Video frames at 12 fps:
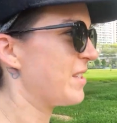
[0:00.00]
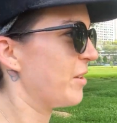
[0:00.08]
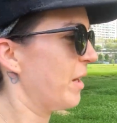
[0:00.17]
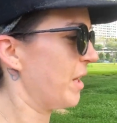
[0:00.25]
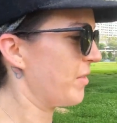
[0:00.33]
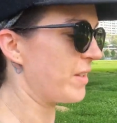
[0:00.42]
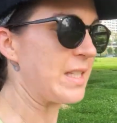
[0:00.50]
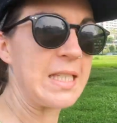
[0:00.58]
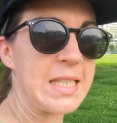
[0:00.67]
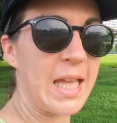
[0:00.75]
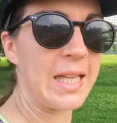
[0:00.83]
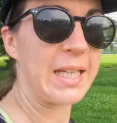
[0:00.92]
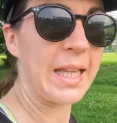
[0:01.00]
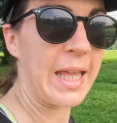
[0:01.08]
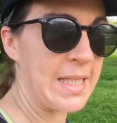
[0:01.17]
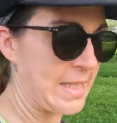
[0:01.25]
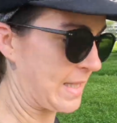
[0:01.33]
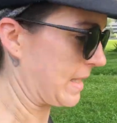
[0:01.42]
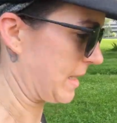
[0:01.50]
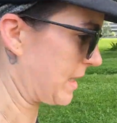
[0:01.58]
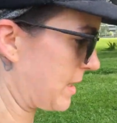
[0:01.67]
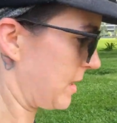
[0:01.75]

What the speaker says: so I have decided against it.